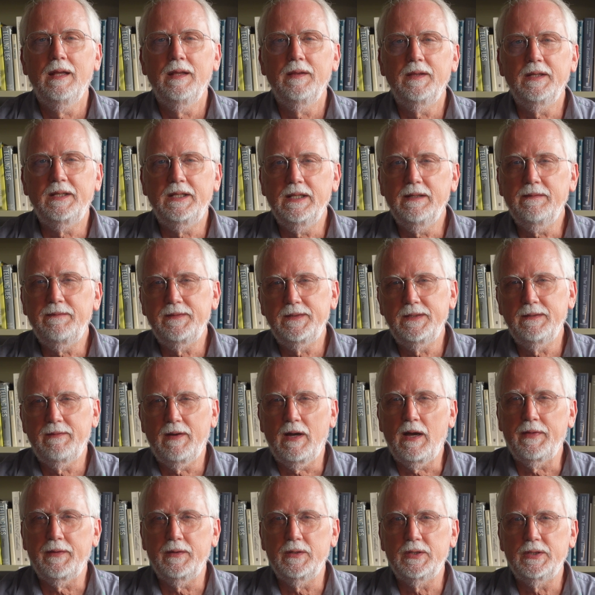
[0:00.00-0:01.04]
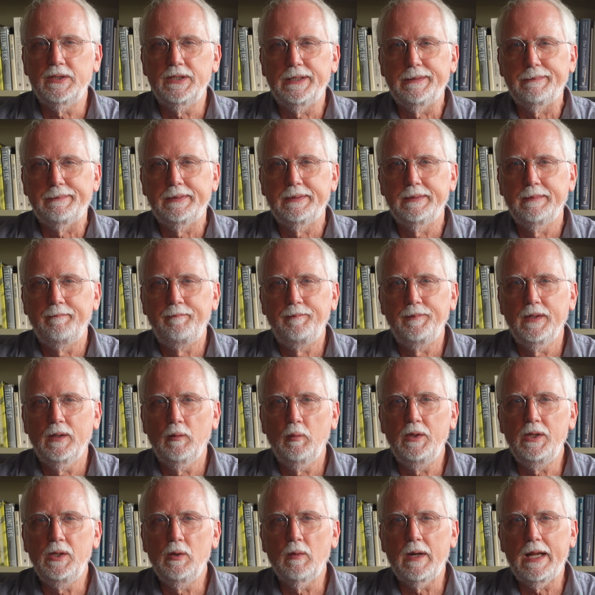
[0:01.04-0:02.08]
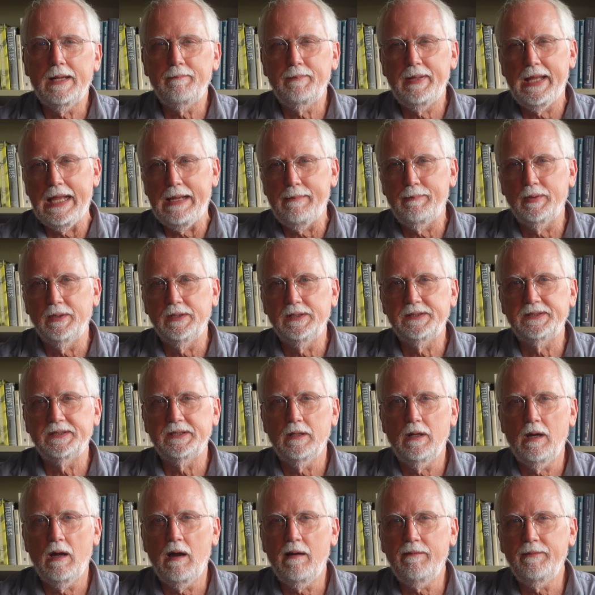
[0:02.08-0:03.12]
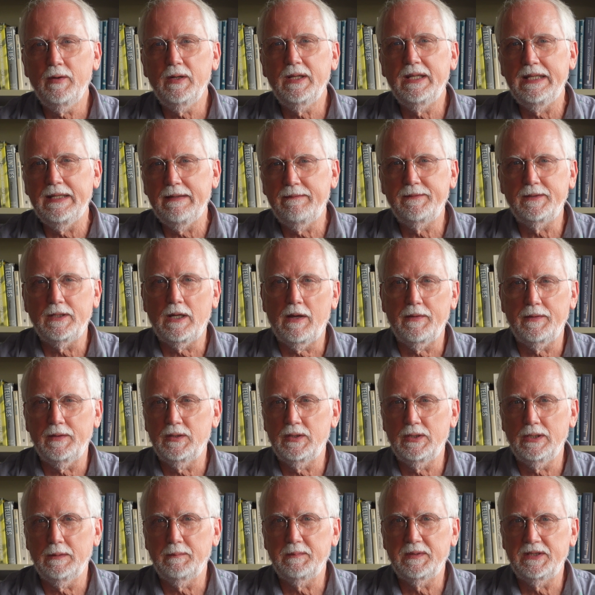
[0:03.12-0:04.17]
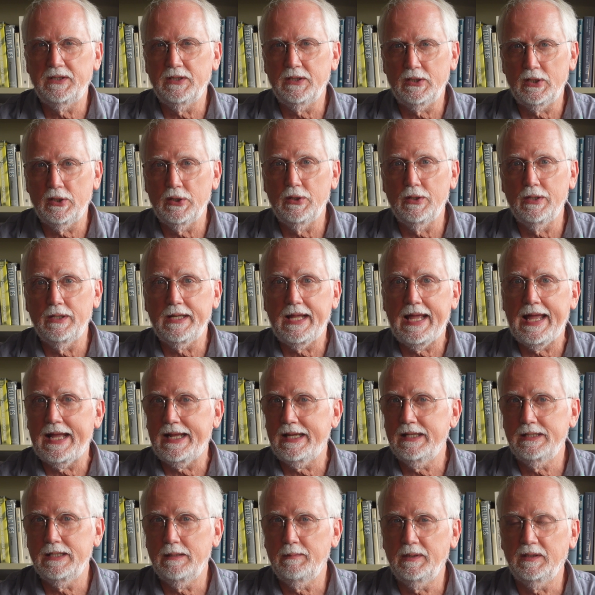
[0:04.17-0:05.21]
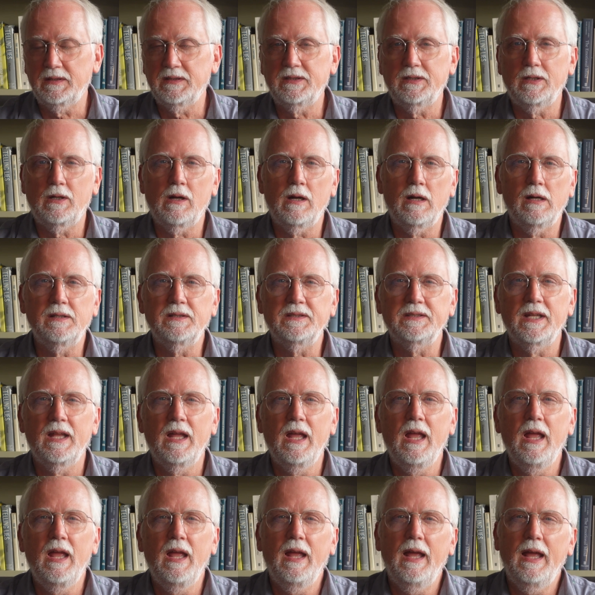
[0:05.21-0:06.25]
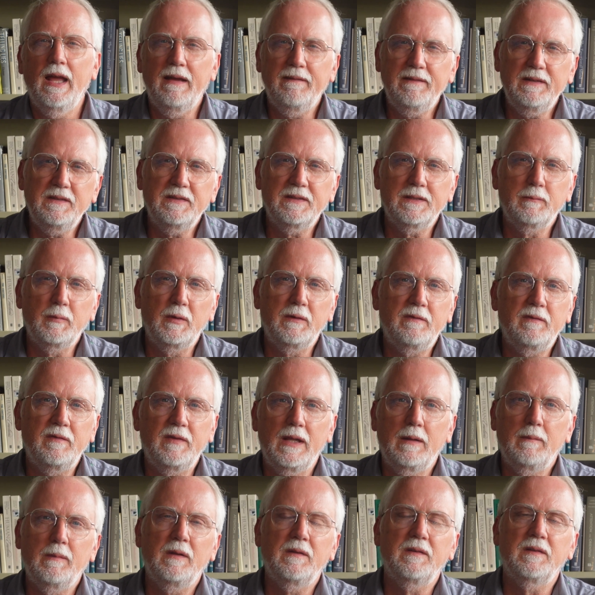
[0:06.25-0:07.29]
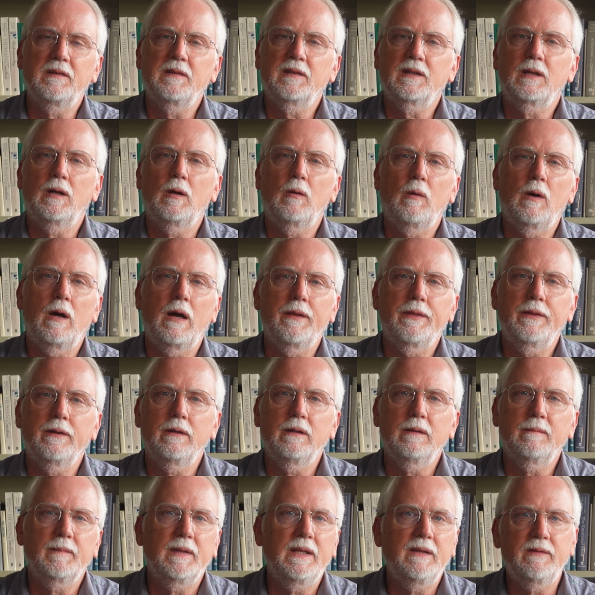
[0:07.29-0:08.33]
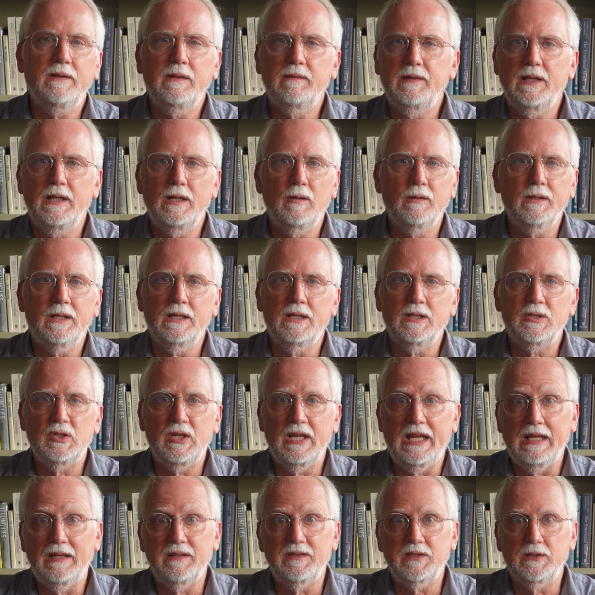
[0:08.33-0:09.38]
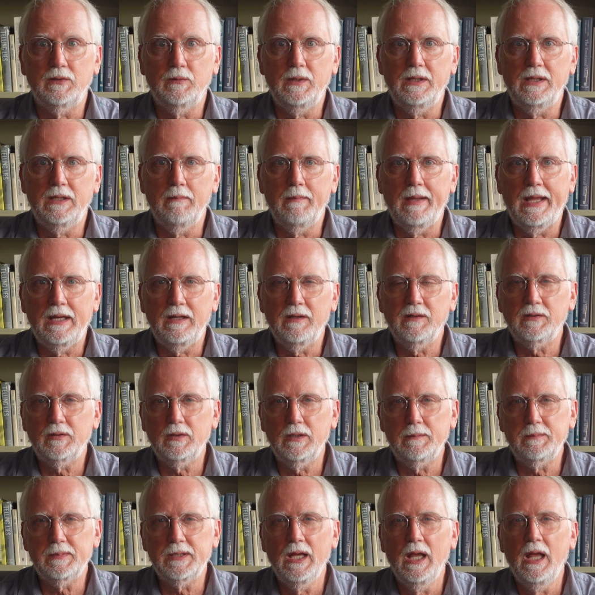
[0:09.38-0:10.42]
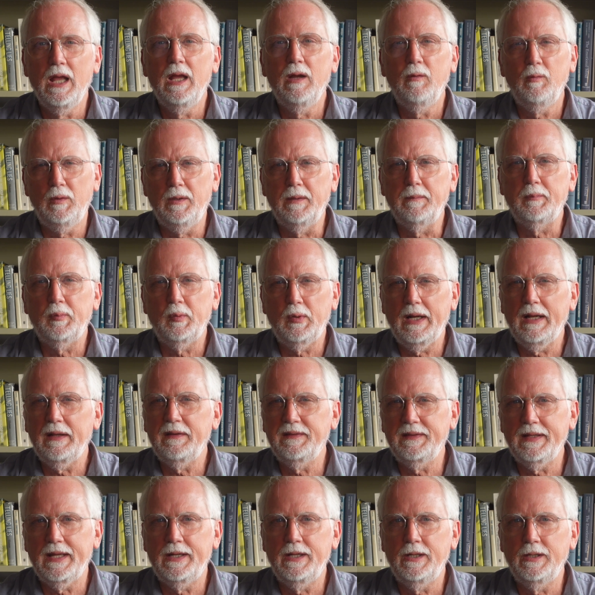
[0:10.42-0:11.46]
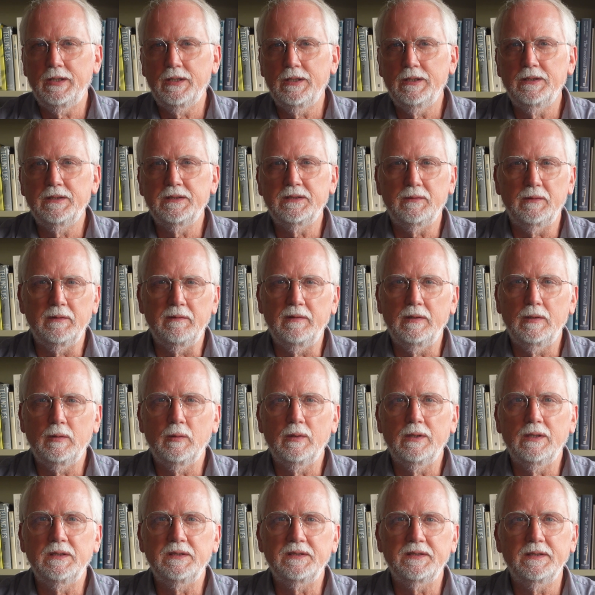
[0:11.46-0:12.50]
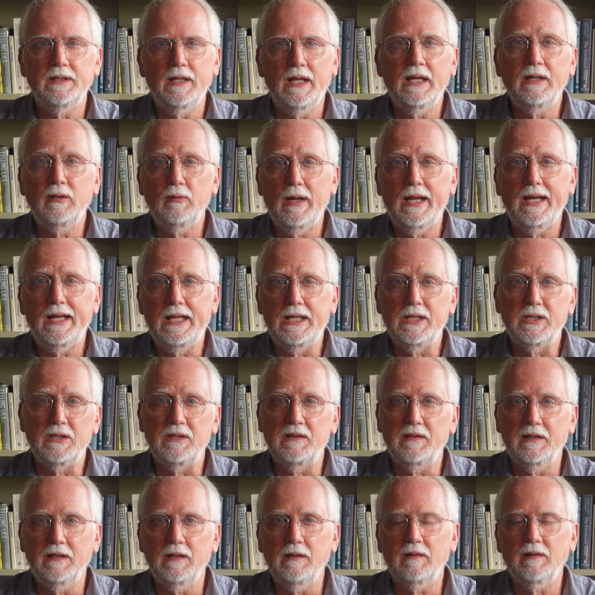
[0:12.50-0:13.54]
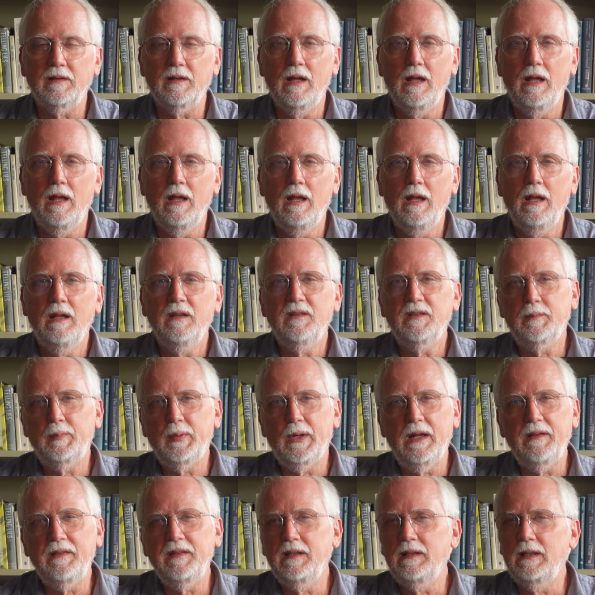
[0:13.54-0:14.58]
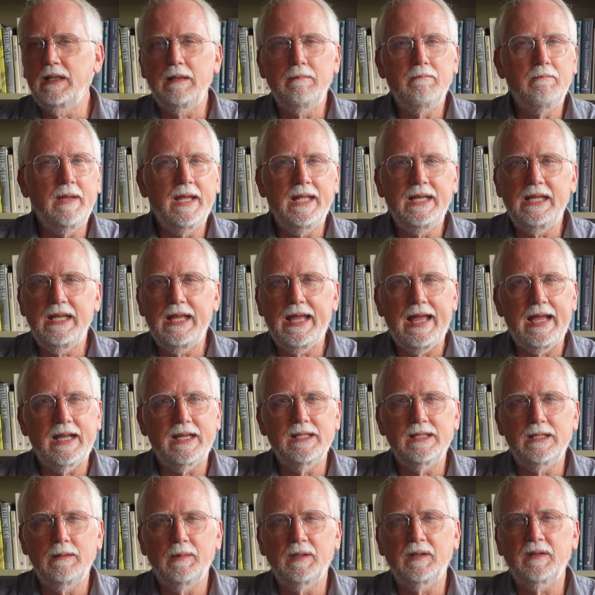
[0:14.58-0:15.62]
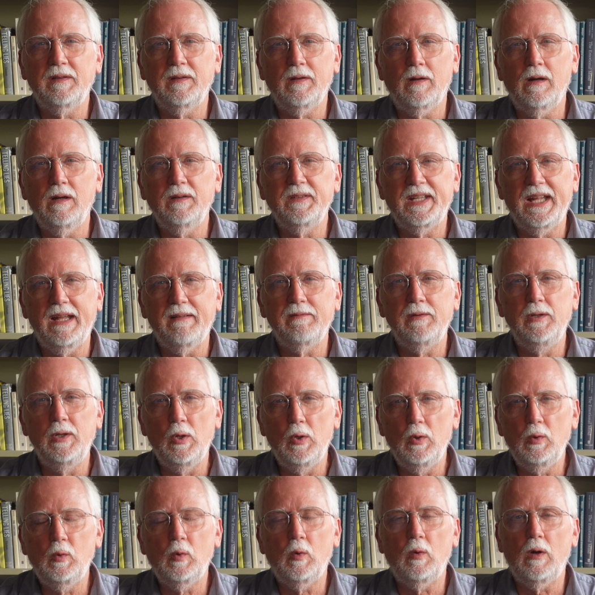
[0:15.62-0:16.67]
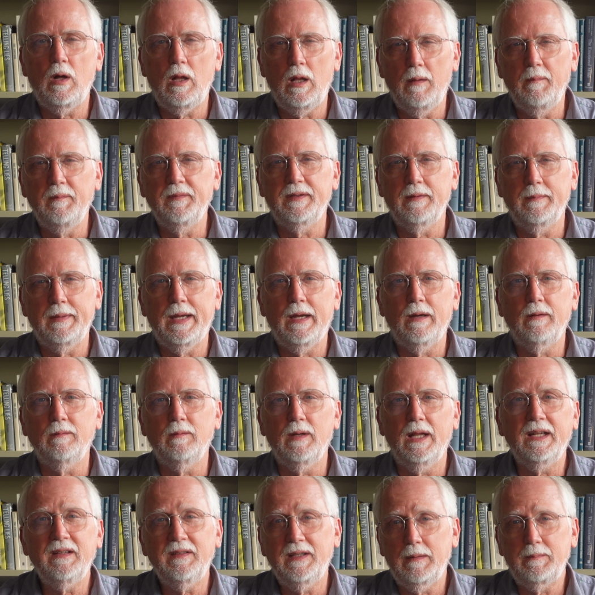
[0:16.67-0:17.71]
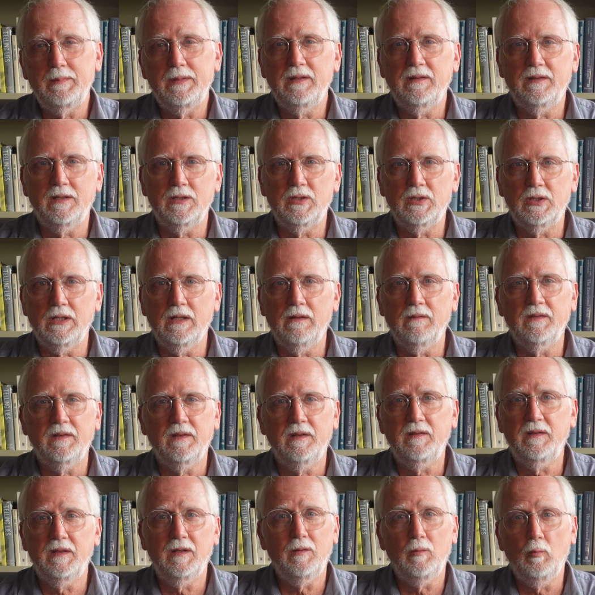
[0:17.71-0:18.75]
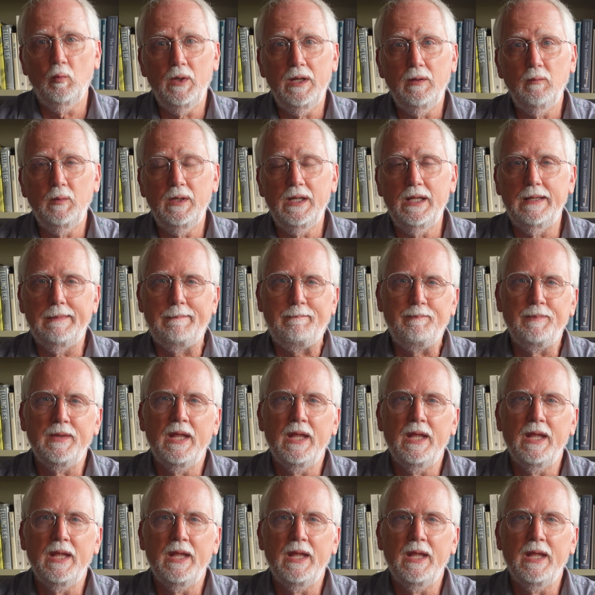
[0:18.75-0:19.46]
The gift of authorship. When you write papers, offer gift authorships to current academic stars. Having someone famous as a co-author, even if they don't get a chance to read the manuscript, will impress editors, reviewers, and grant agencies. Surprisingly, many academic stars have no qualms about accepting such gifts. It's a win-win.